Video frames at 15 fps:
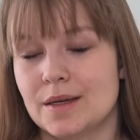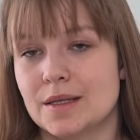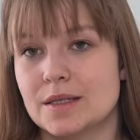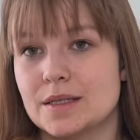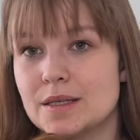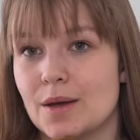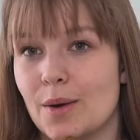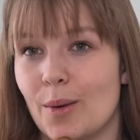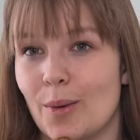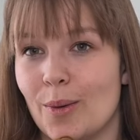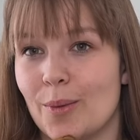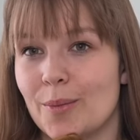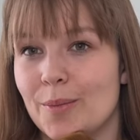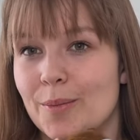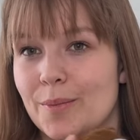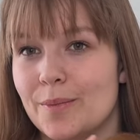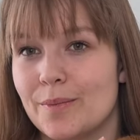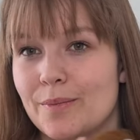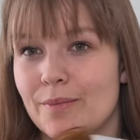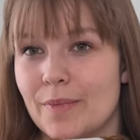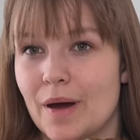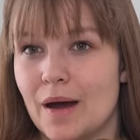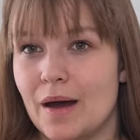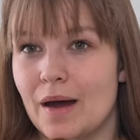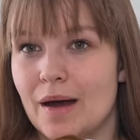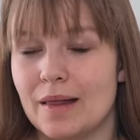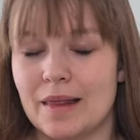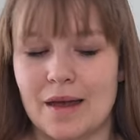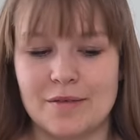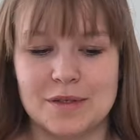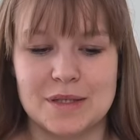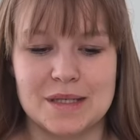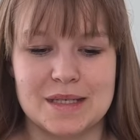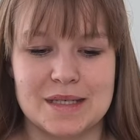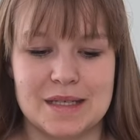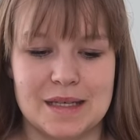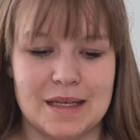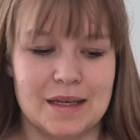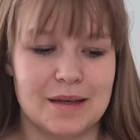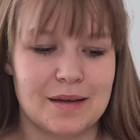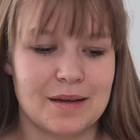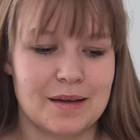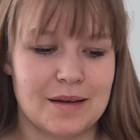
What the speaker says: So I'll have to see.